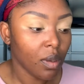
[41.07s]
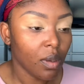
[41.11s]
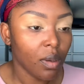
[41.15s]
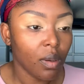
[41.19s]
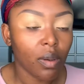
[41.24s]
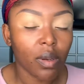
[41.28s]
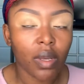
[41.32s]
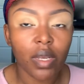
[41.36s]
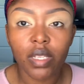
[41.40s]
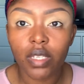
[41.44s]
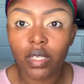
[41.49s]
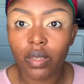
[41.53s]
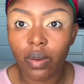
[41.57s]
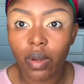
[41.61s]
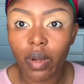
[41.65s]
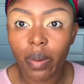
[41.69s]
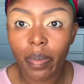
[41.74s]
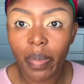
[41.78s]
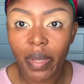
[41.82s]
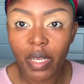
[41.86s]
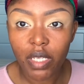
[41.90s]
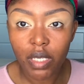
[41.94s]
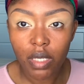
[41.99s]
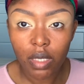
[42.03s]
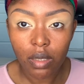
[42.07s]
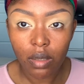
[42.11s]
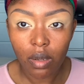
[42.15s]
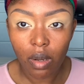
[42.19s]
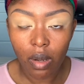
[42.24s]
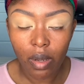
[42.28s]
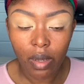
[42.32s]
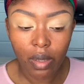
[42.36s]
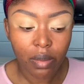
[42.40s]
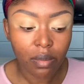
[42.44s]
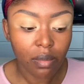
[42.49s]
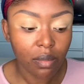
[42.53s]
Okay, so our base is
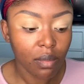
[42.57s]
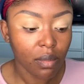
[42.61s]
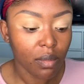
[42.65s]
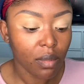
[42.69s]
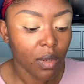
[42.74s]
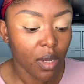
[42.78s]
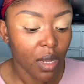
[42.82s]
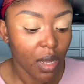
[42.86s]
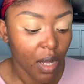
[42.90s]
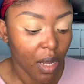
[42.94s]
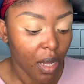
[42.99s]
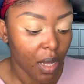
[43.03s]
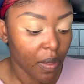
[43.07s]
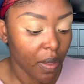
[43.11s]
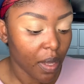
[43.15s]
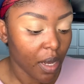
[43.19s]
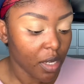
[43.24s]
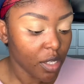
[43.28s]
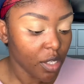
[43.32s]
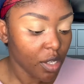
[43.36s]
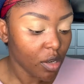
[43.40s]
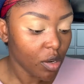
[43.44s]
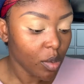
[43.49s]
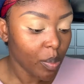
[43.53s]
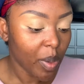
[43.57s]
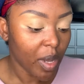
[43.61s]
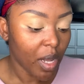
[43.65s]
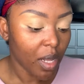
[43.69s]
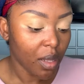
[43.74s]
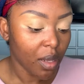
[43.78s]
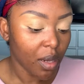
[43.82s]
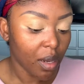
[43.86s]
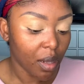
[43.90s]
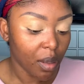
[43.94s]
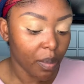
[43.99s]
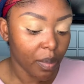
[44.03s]
on, and the eyeshadow
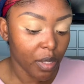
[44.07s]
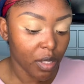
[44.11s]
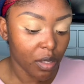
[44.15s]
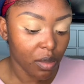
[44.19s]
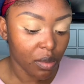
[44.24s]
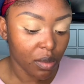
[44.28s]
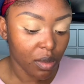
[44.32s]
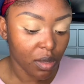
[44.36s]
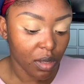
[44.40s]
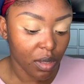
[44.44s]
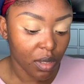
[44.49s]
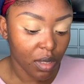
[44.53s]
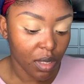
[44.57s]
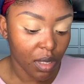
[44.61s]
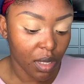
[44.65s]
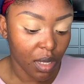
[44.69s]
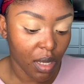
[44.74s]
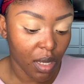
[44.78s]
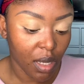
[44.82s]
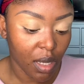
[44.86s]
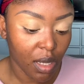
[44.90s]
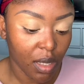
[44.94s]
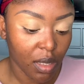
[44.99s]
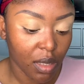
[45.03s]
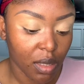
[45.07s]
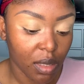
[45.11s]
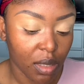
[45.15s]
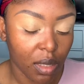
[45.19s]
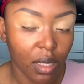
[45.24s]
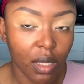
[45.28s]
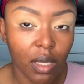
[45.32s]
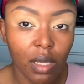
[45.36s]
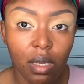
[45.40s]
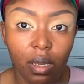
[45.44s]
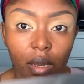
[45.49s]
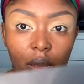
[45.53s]
palette I'll be using today is
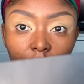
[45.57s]
the